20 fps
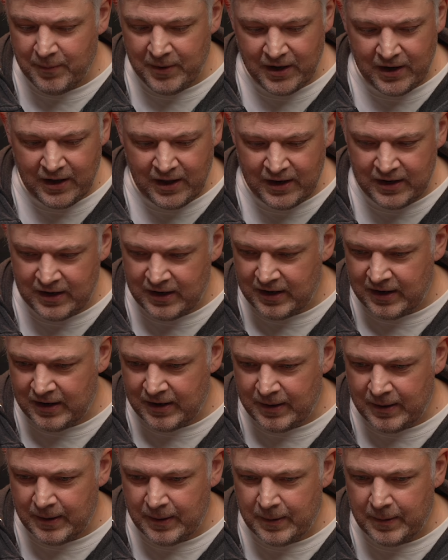
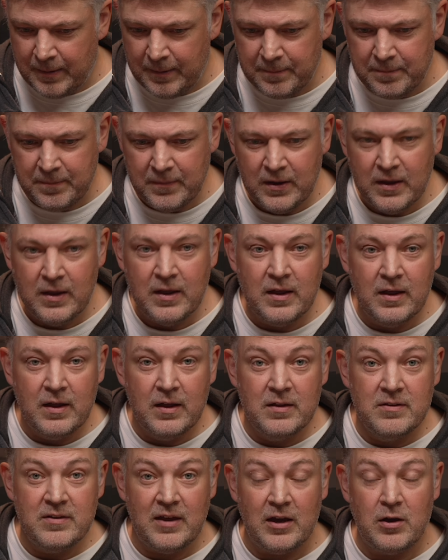and
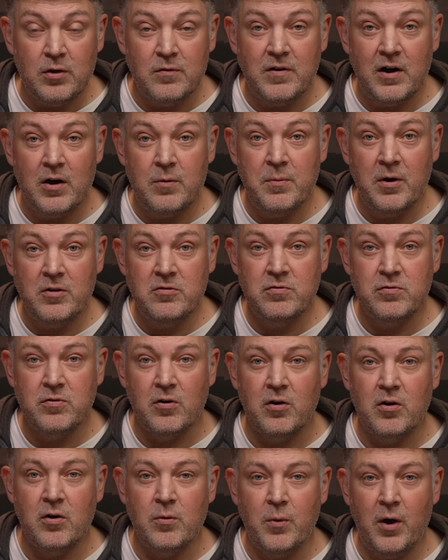thank you very much
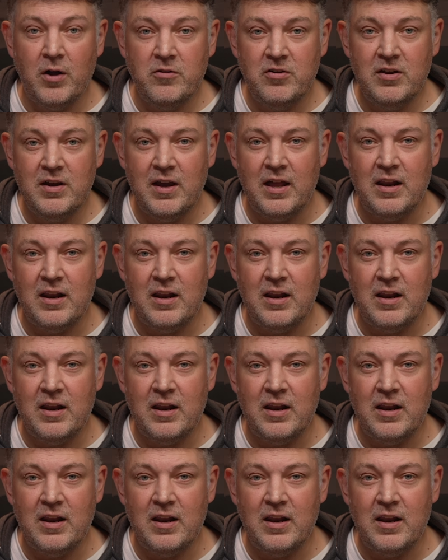for watching,